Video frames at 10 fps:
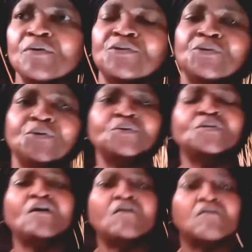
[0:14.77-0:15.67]
are two
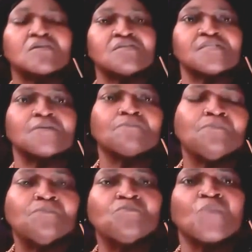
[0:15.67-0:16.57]
dogs.
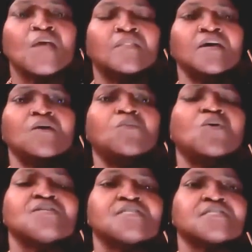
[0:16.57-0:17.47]
There
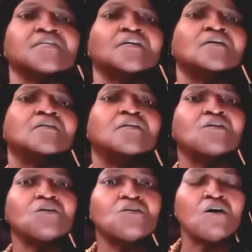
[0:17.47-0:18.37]
was the
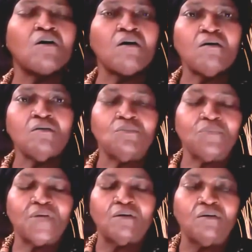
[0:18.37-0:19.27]
little dog
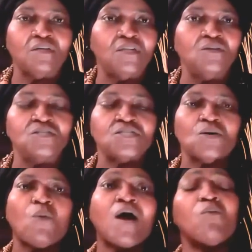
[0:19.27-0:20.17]
we call the little
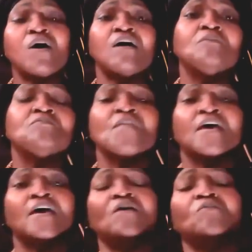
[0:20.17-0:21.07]
Chihuahua,
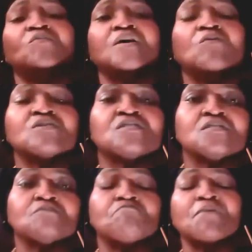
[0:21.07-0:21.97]
and there was
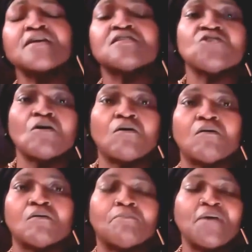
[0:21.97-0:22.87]
this big
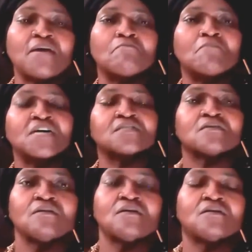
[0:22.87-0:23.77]
dog, big
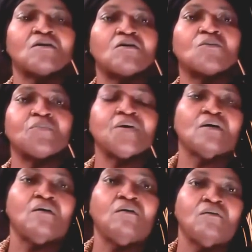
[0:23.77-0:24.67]
muscular dog we
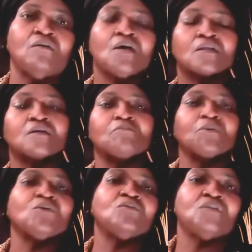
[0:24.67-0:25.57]
call the
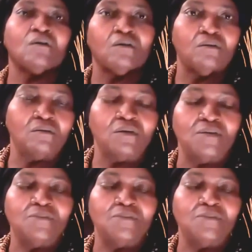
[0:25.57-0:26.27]
bulldog.